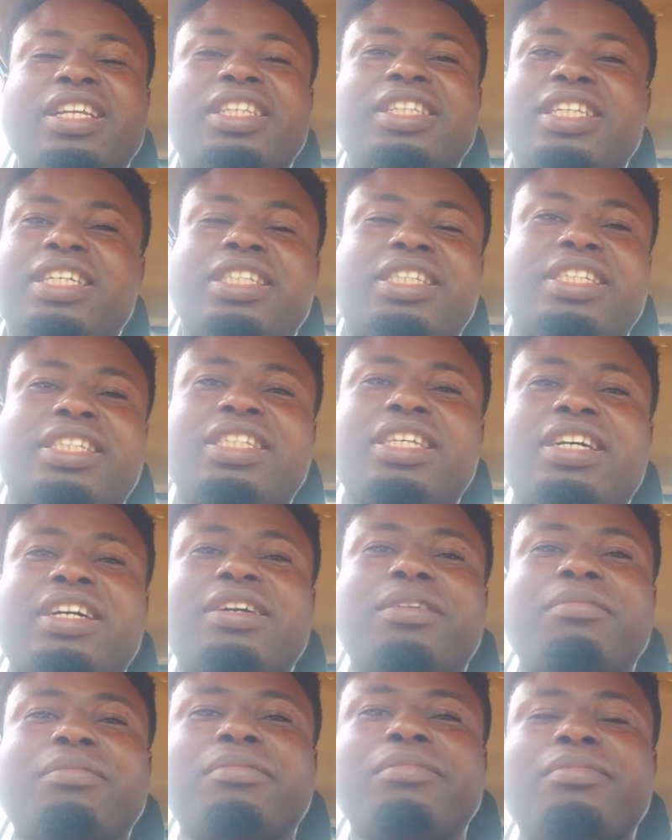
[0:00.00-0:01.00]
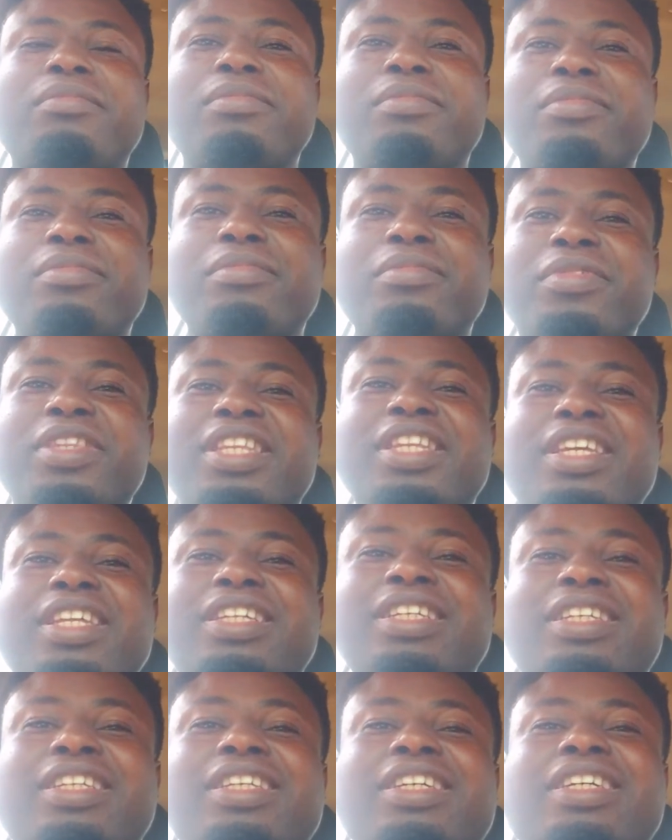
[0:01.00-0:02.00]
this um,
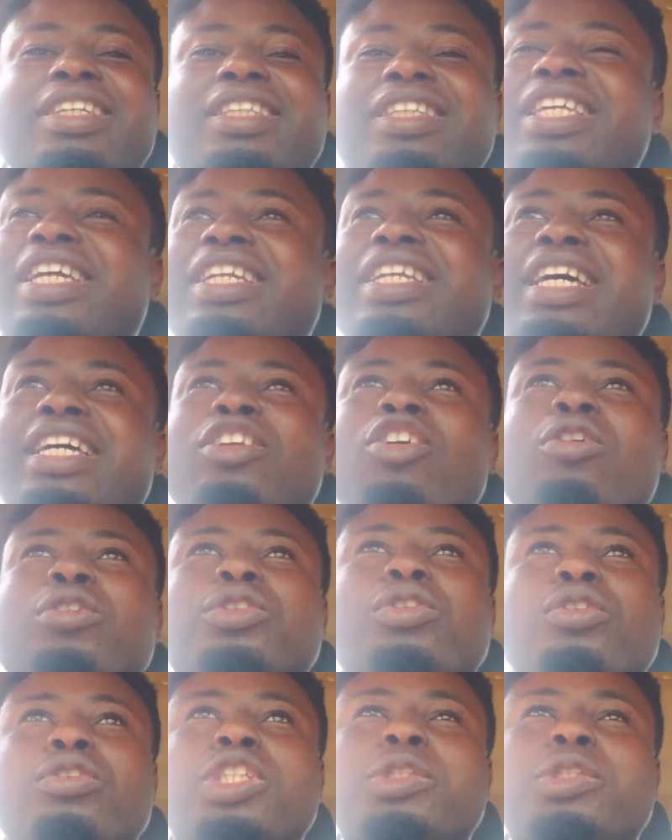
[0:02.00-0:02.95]
thing and also